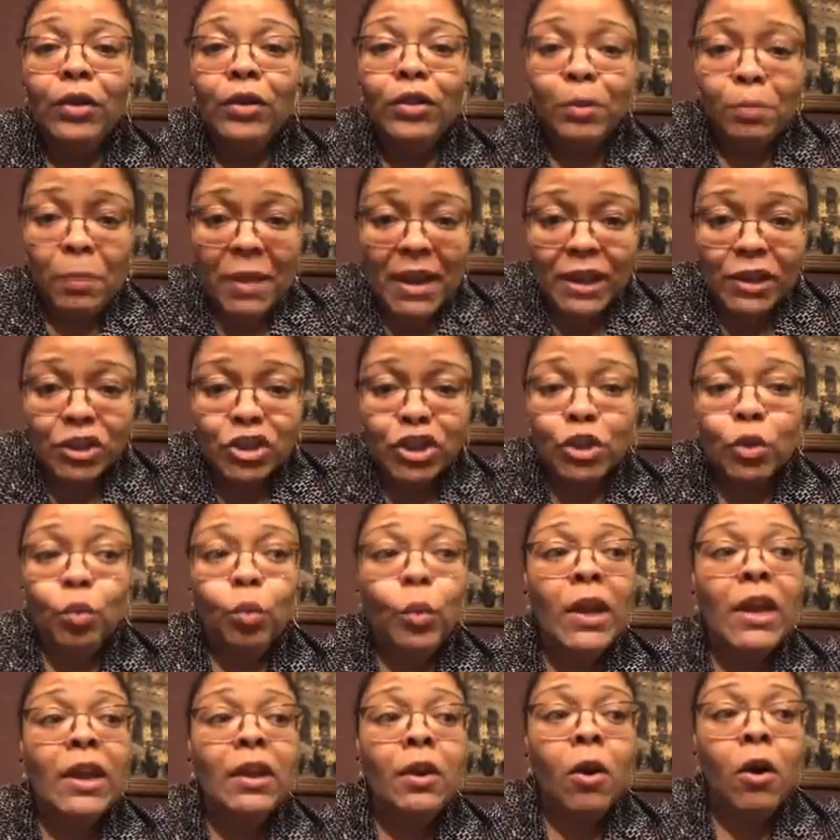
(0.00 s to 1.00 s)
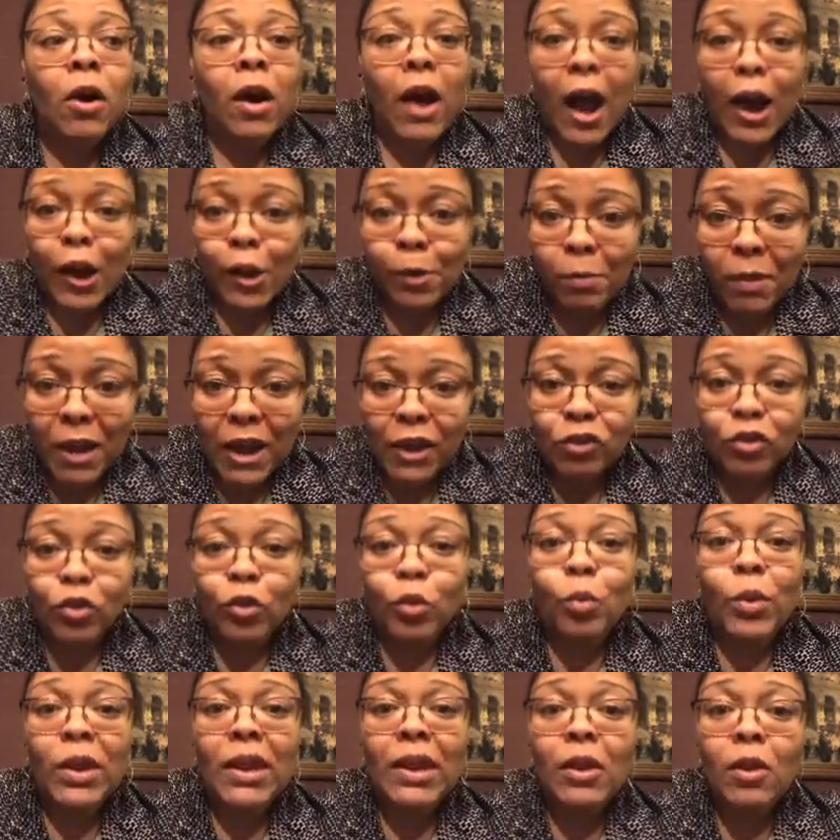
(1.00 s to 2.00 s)
speech, we can order
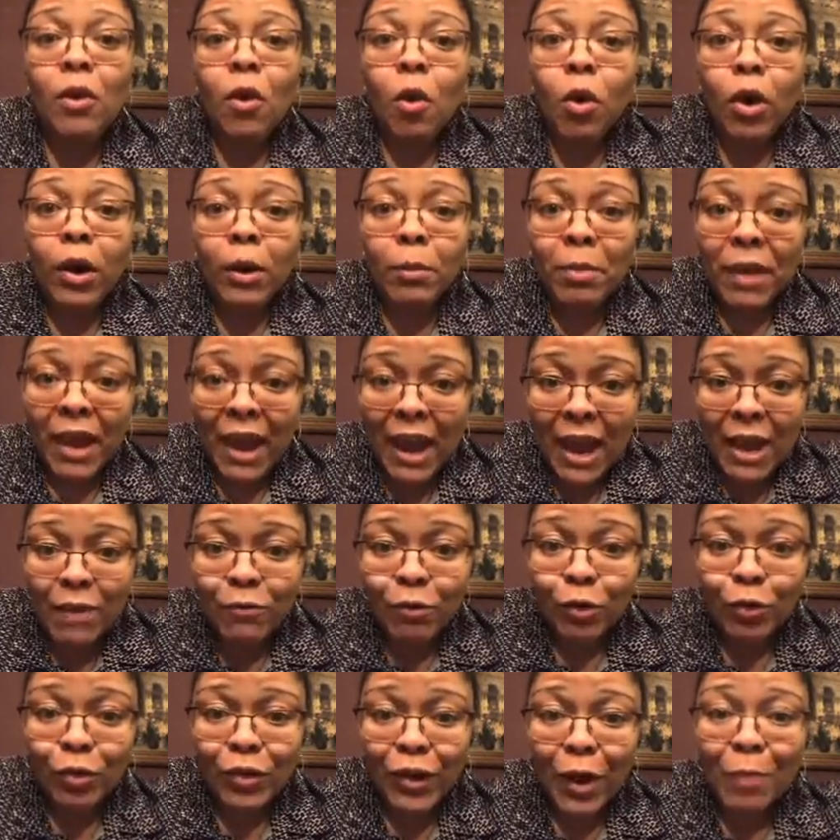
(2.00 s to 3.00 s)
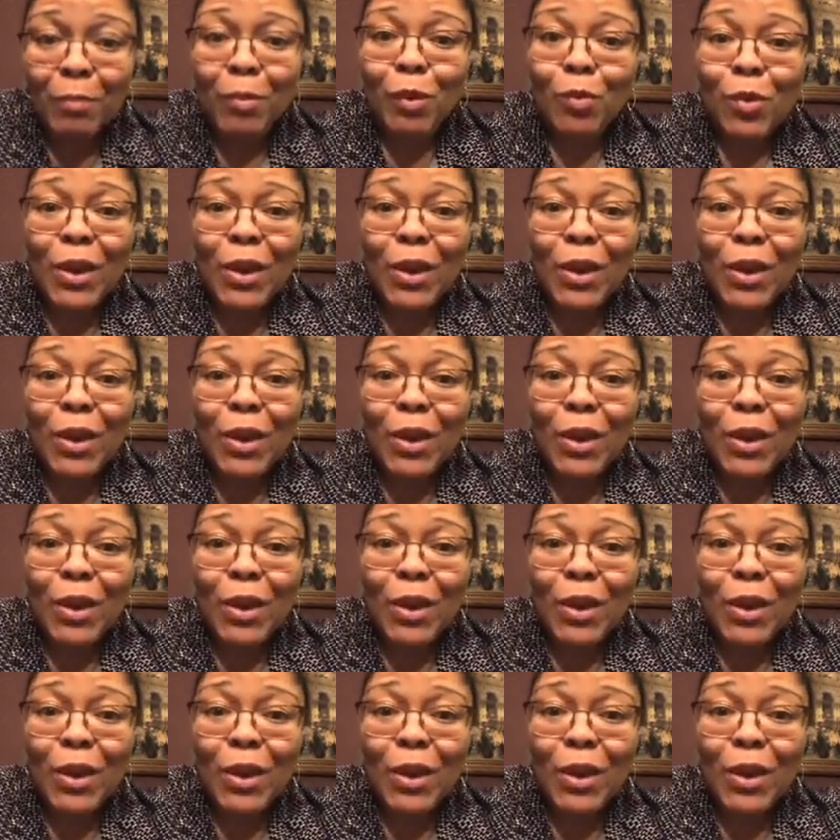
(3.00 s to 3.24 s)
occupational, we can order behavioral therapy,